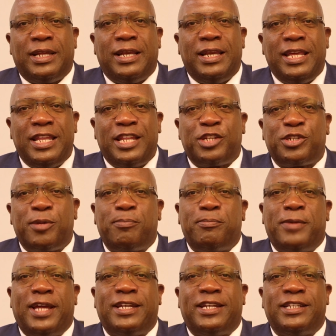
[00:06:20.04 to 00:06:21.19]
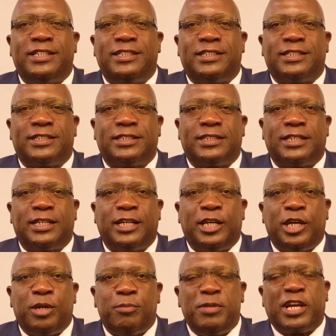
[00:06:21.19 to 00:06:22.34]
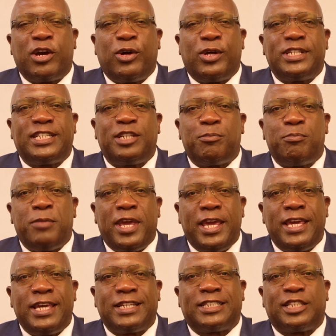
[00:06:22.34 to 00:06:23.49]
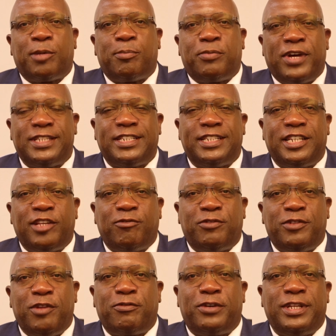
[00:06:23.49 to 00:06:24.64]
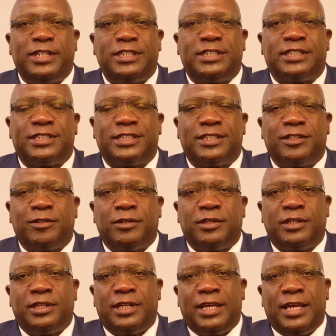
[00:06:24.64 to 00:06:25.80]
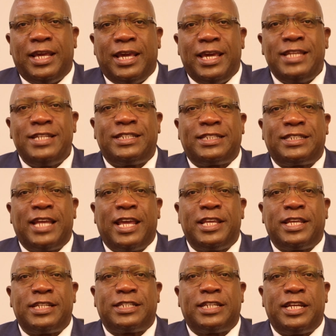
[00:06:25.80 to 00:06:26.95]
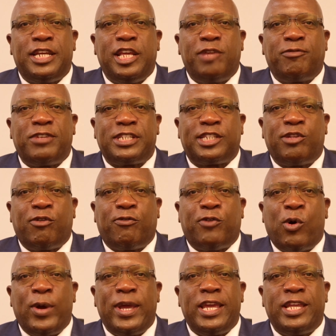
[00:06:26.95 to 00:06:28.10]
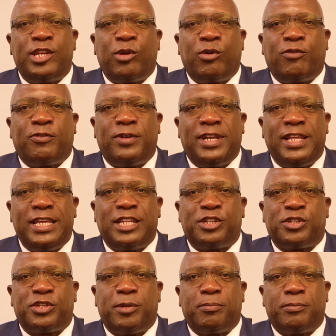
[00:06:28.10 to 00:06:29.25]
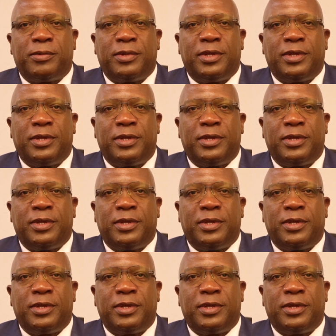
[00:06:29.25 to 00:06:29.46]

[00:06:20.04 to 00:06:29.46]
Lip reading: Leadership matters because it makes a positive difference. In St. Kitts and Nevis, the void of leadership